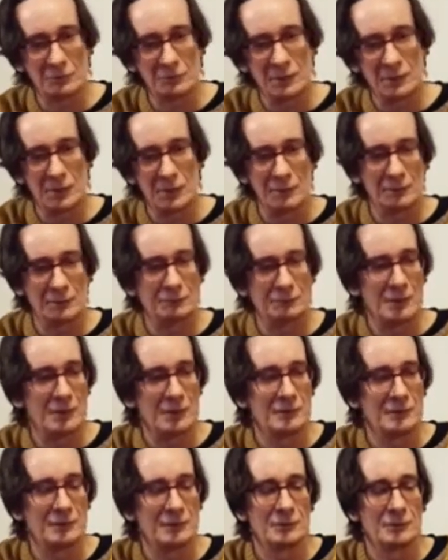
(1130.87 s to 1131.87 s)

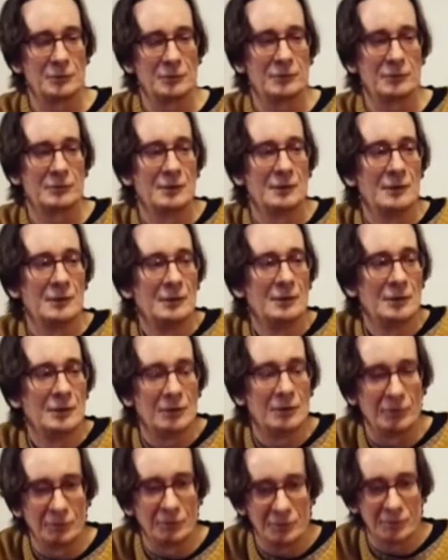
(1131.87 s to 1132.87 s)
melding with
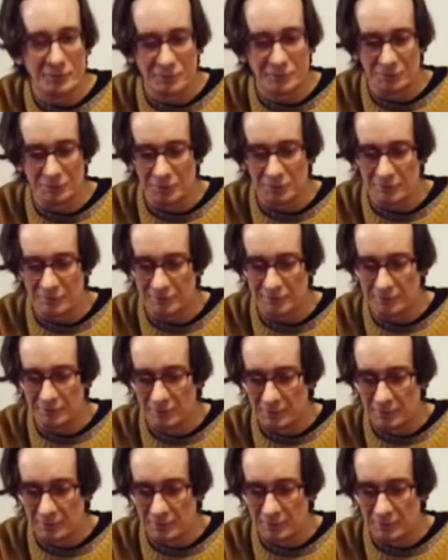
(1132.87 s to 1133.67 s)
other instruments.